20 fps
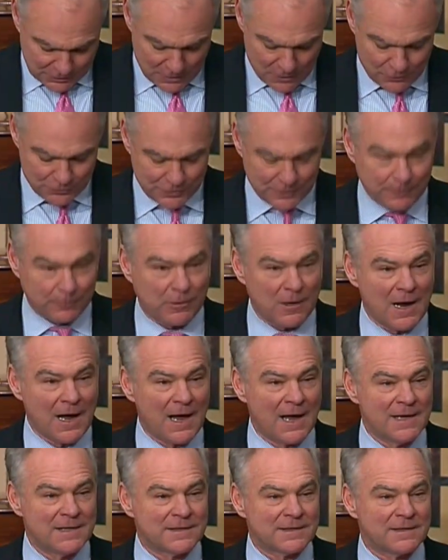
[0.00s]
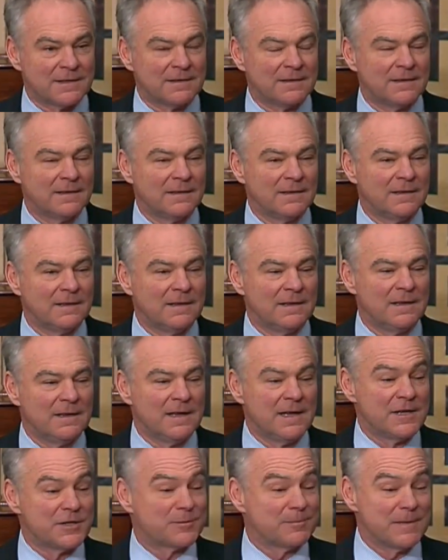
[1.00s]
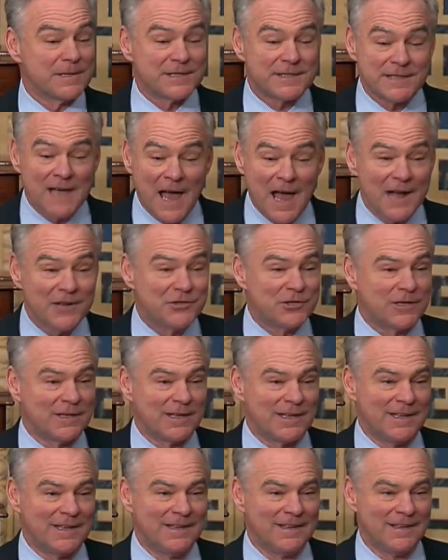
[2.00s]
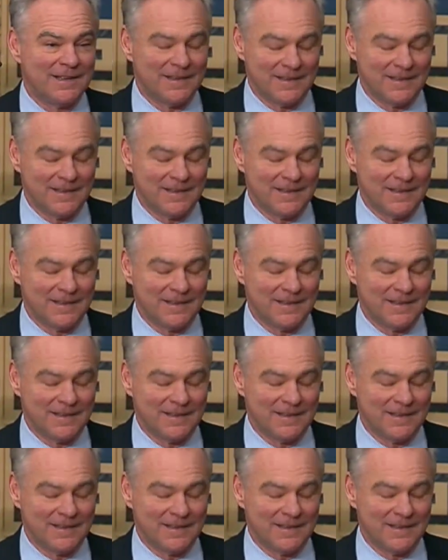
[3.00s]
no surprise. His misogyny